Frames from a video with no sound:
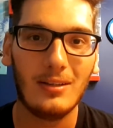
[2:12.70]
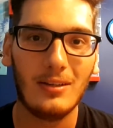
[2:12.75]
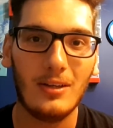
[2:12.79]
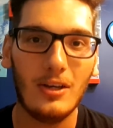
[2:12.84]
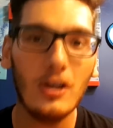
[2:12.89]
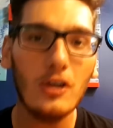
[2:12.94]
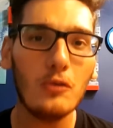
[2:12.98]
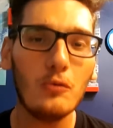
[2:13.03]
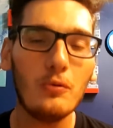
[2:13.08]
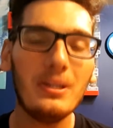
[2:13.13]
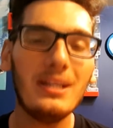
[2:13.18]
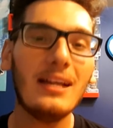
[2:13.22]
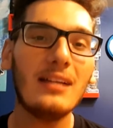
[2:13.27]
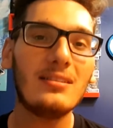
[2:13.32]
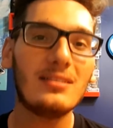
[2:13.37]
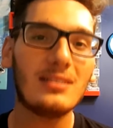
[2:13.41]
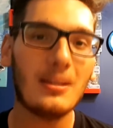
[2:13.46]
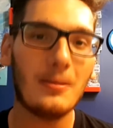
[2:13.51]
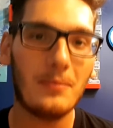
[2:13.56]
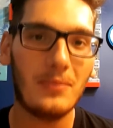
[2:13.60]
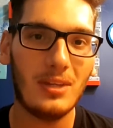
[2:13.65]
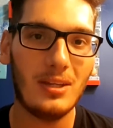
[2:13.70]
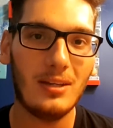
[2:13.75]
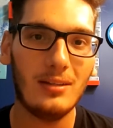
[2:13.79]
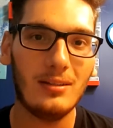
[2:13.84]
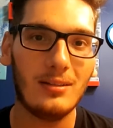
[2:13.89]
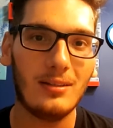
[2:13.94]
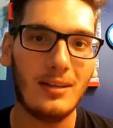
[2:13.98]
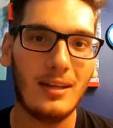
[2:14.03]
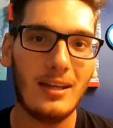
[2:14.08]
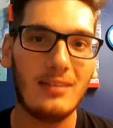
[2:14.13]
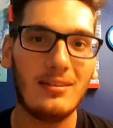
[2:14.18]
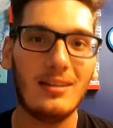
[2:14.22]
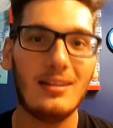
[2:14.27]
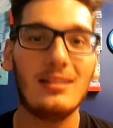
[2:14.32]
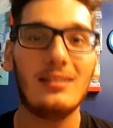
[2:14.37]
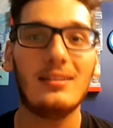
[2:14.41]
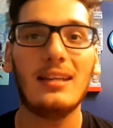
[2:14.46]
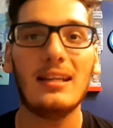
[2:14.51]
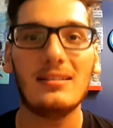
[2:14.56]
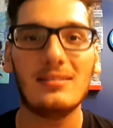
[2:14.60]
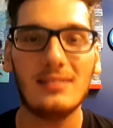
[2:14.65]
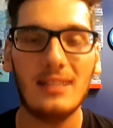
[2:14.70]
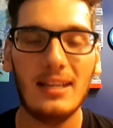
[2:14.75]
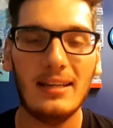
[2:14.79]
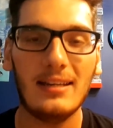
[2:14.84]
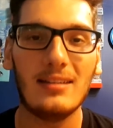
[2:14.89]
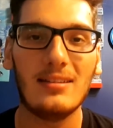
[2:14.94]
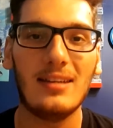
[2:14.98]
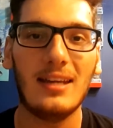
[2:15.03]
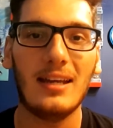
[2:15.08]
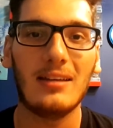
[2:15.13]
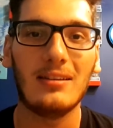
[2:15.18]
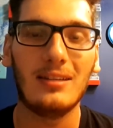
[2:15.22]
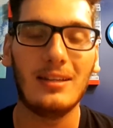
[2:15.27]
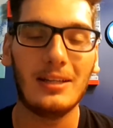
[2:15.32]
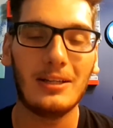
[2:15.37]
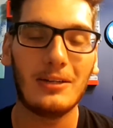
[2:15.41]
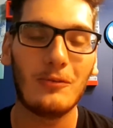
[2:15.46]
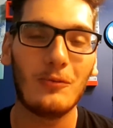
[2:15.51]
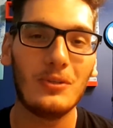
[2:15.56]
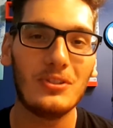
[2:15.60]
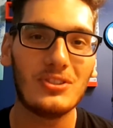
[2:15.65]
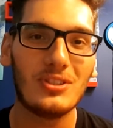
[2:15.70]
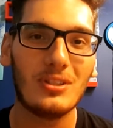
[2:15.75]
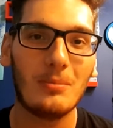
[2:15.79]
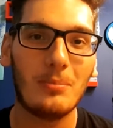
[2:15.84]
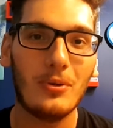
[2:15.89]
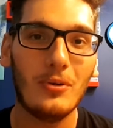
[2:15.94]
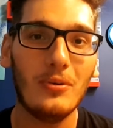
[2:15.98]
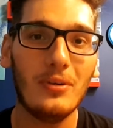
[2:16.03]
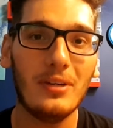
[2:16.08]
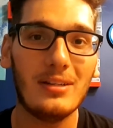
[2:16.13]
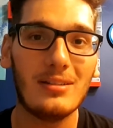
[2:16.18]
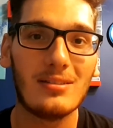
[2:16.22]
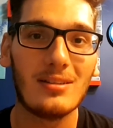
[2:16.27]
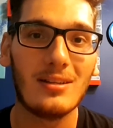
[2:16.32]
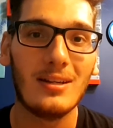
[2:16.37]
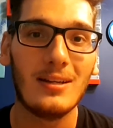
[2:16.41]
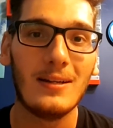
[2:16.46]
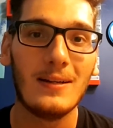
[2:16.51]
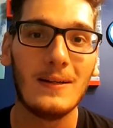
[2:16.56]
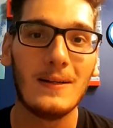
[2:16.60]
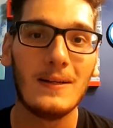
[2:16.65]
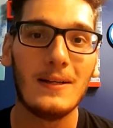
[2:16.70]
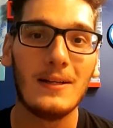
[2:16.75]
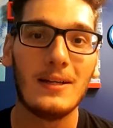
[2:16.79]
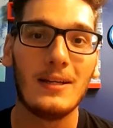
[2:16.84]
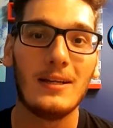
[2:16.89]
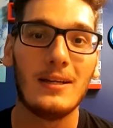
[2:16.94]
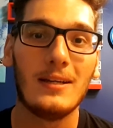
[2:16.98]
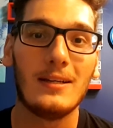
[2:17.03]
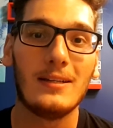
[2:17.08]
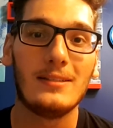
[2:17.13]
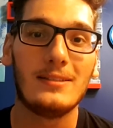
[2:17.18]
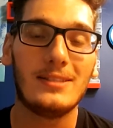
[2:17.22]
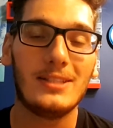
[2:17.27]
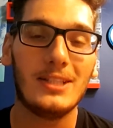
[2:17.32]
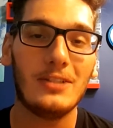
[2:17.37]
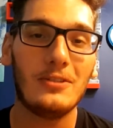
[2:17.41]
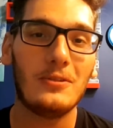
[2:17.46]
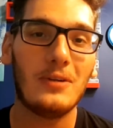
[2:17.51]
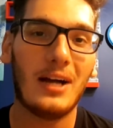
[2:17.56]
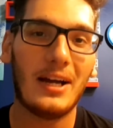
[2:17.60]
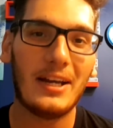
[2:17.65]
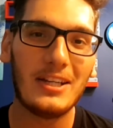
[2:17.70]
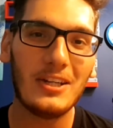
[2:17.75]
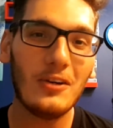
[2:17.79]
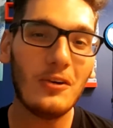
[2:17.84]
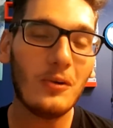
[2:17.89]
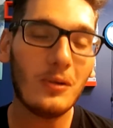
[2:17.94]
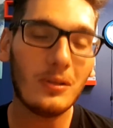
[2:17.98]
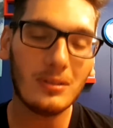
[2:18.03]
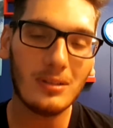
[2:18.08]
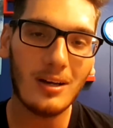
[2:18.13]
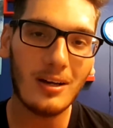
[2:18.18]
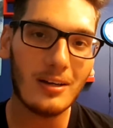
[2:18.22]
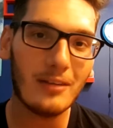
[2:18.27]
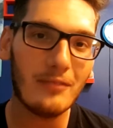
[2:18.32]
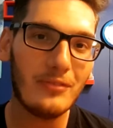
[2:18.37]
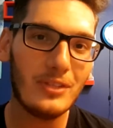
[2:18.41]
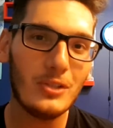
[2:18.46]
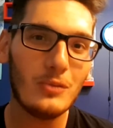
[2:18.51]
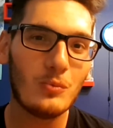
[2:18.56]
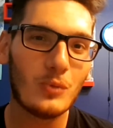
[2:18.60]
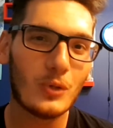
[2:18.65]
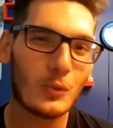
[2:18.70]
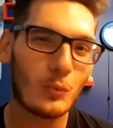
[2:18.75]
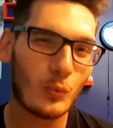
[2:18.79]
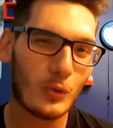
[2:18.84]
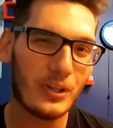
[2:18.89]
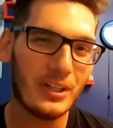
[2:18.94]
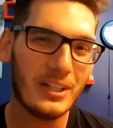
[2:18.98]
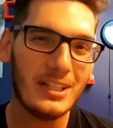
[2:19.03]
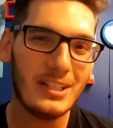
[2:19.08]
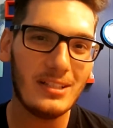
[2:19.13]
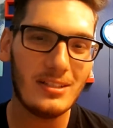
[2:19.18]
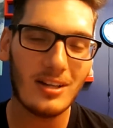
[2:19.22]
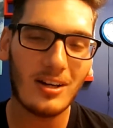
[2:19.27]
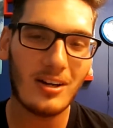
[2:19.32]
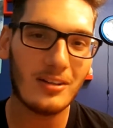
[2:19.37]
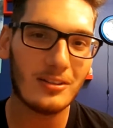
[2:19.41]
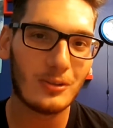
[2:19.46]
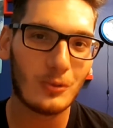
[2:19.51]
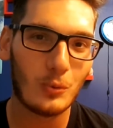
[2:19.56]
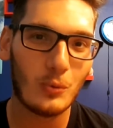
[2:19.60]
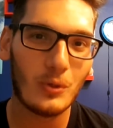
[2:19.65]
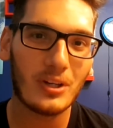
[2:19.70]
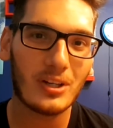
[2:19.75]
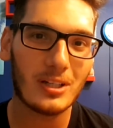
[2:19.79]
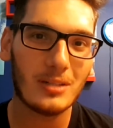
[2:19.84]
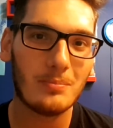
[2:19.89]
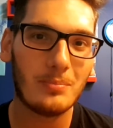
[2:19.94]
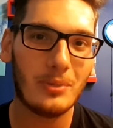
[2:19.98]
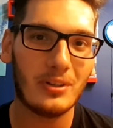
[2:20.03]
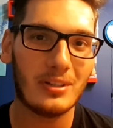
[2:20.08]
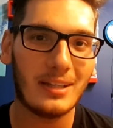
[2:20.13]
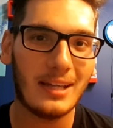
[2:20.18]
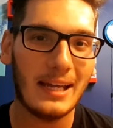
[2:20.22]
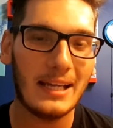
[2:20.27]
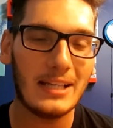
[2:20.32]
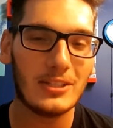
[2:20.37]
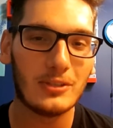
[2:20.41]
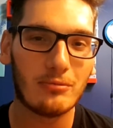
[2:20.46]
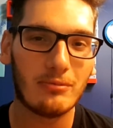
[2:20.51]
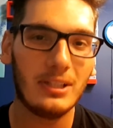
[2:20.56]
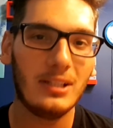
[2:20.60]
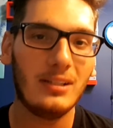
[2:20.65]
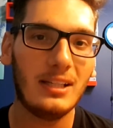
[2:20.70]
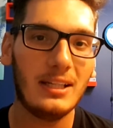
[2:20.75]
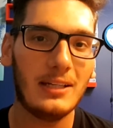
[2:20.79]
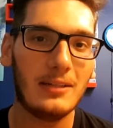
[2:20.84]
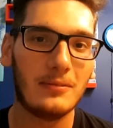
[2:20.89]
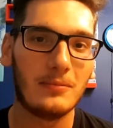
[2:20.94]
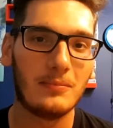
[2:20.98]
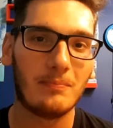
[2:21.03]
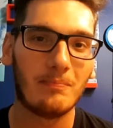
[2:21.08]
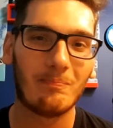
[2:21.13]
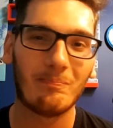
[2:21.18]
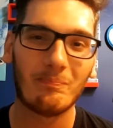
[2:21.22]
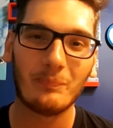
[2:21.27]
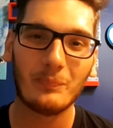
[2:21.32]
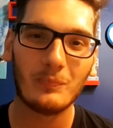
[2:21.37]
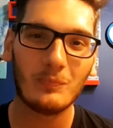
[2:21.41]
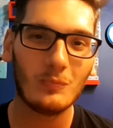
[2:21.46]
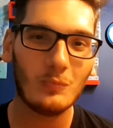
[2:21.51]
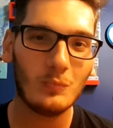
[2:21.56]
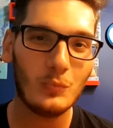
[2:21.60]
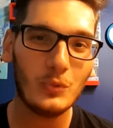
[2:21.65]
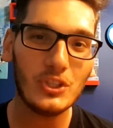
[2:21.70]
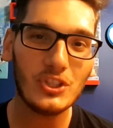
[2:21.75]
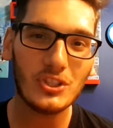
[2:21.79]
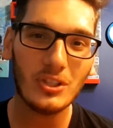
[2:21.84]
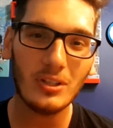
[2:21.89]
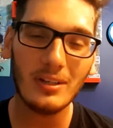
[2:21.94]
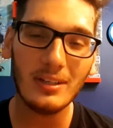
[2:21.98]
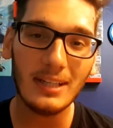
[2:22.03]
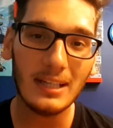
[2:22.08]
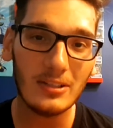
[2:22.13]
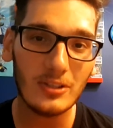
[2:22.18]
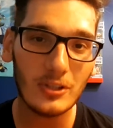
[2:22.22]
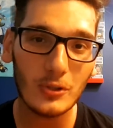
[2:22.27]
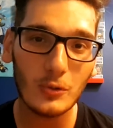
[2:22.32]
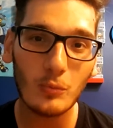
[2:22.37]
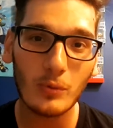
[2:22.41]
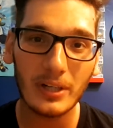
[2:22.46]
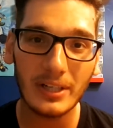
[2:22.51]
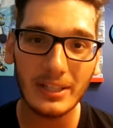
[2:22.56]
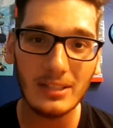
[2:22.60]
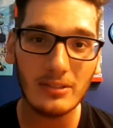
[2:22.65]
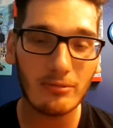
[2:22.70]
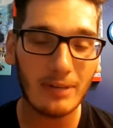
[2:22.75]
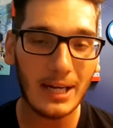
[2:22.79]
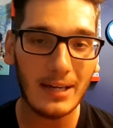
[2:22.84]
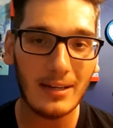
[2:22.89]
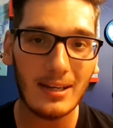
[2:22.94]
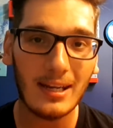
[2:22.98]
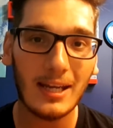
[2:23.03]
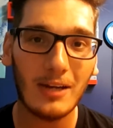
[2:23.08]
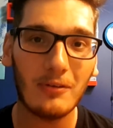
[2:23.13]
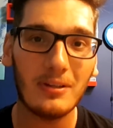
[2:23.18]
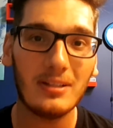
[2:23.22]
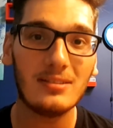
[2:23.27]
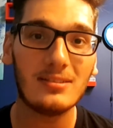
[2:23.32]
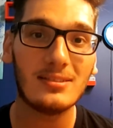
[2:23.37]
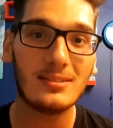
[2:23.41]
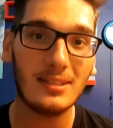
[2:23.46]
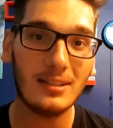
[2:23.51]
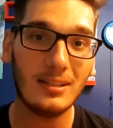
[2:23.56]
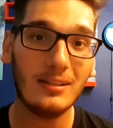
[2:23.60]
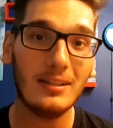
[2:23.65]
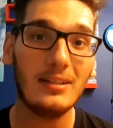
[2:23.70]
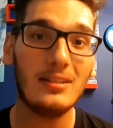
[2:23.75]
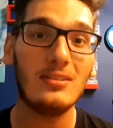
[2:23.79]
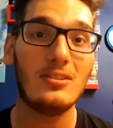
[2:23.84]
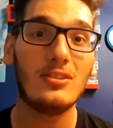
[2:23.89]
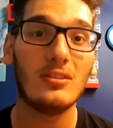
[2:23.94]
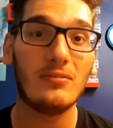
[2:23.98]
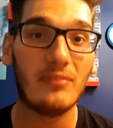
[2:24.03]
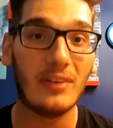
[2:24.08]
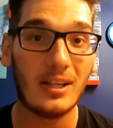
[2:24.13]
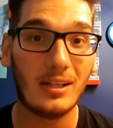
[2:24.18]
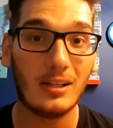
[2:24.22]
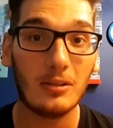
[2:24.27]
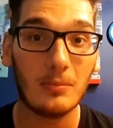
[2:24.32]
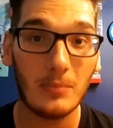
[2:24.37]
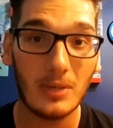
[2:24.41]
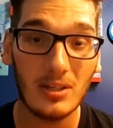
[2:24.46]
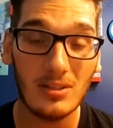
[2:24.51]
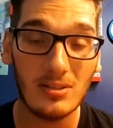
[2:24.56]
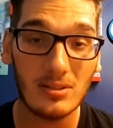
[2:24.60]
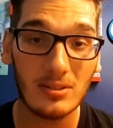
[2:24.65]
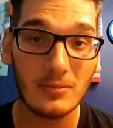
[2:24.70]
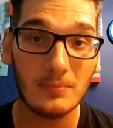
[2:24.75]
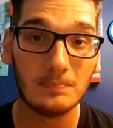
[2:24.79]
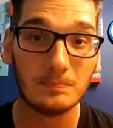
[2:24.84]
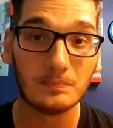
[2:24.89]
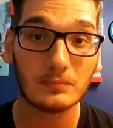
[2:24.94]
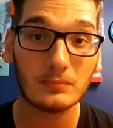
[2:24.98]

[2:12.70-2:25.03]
Oh, we get something, and then it gets taken down. Like, what's the point? So I know a lot of you were worried on Twitter, but guys, really, we shouldn't get too worried right now. It's still in development.